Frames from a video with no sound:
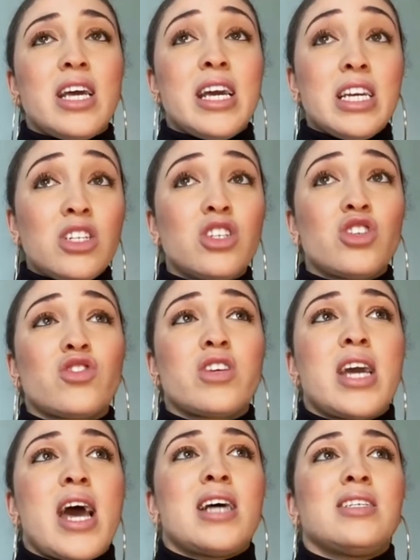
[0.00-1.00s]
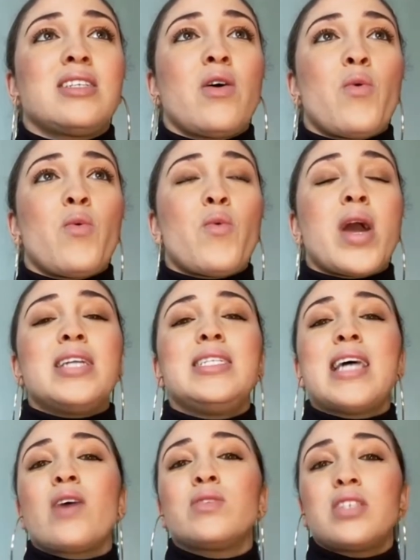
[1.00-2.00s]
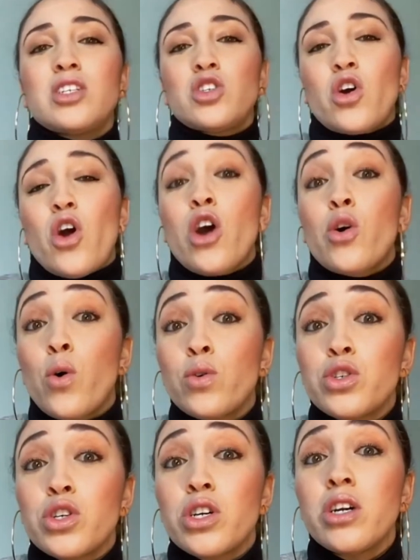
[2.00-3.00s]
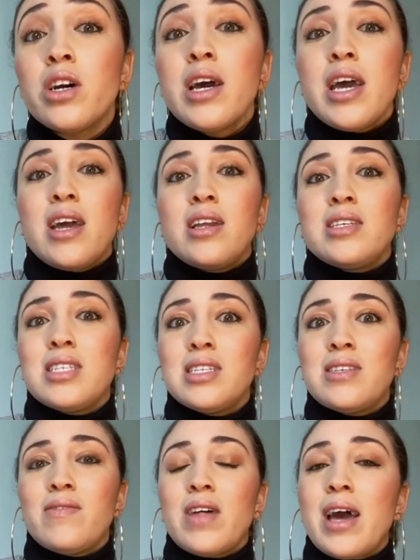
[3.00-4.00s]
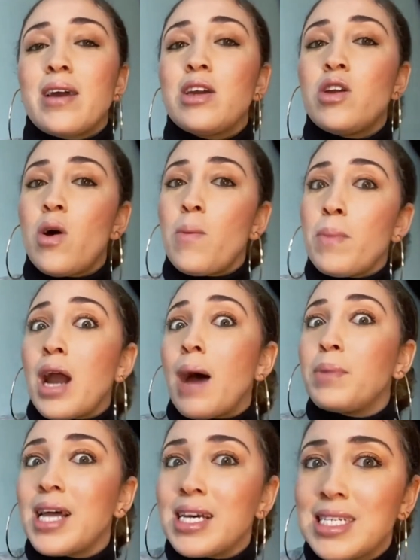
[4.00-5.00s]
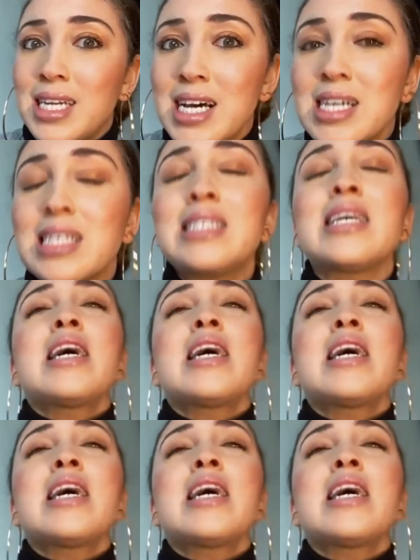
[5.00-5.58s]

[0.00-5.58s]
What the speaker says: industry has weighed down such on our culture in a sense of like, you know, monopolizing us,